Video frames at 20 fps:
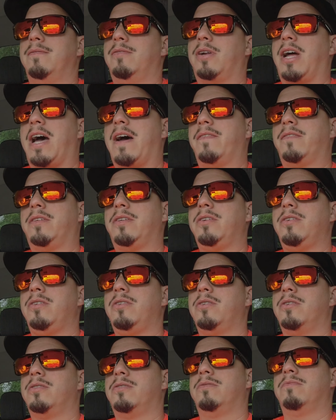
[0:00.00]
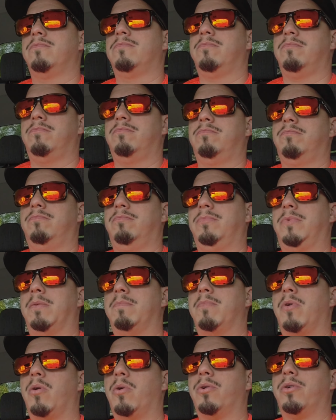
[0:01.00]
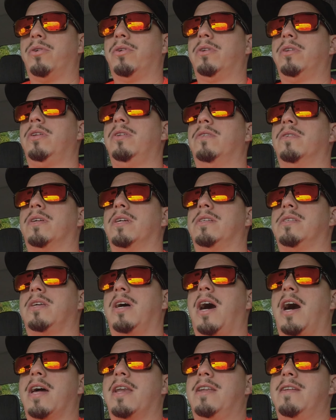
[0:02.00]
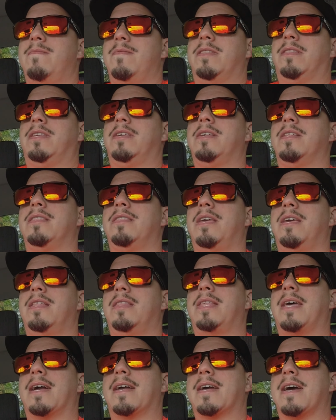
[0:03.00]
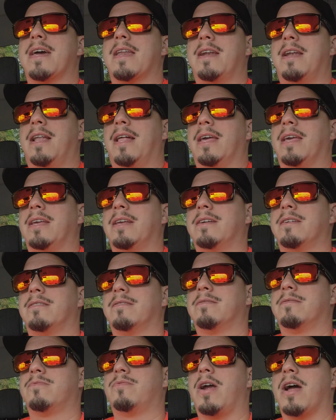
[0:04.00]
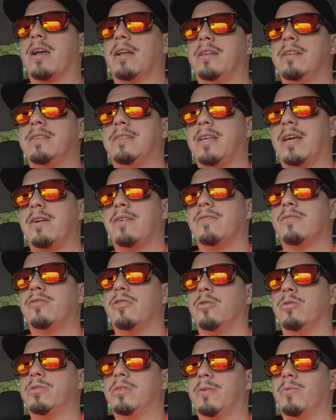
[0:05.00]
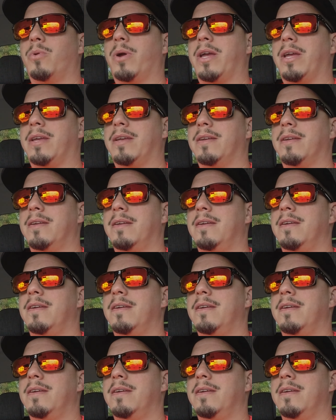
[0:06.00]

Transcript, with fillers: But after you know the motor, you know, gets hot and everything, then that kind of like crackling sound goes away.